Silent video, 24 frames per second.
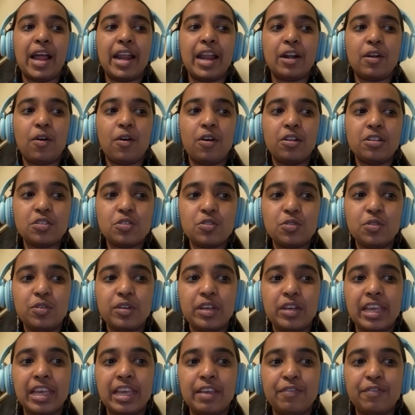And
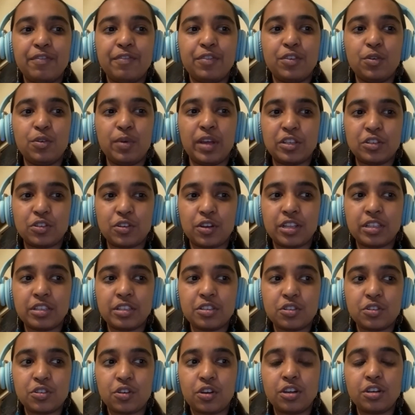also, if you enjoyed
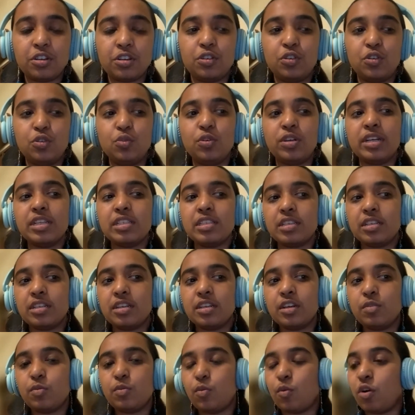this talk, do
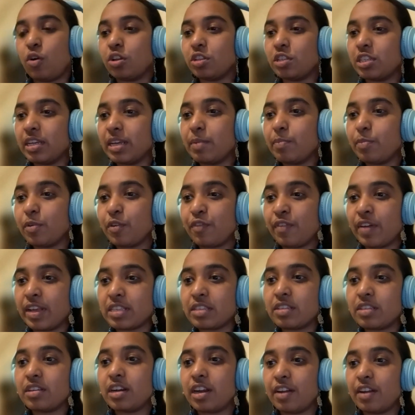consider watching
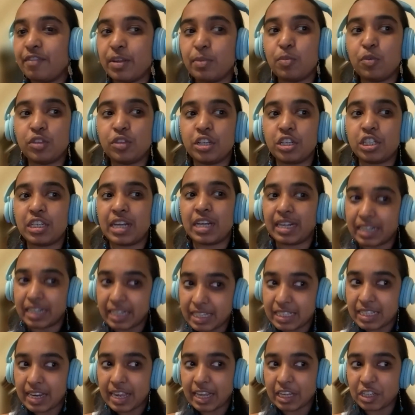Professor Ravi
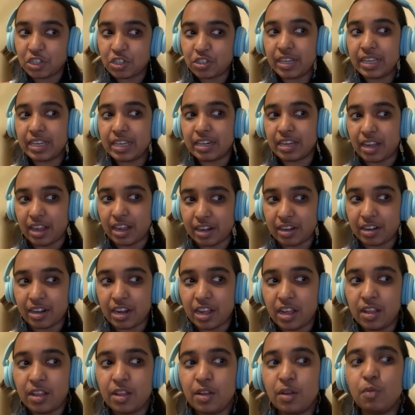Mudashetty's lecture in
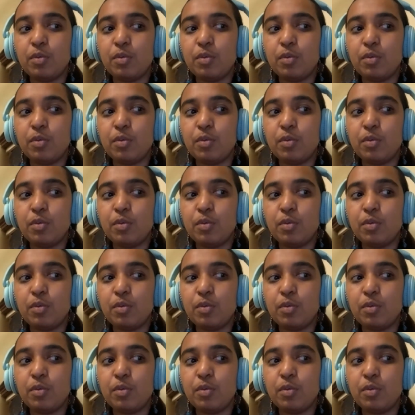Kannada,